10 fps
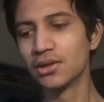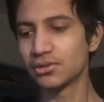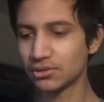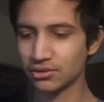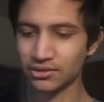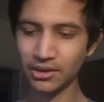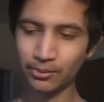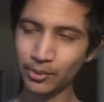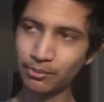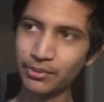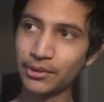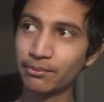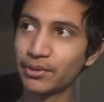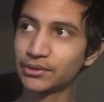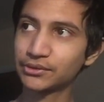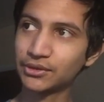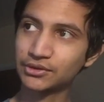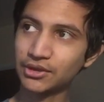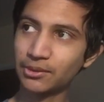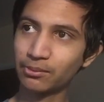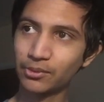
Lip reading: Subscribe to PewDiePie. Subscribe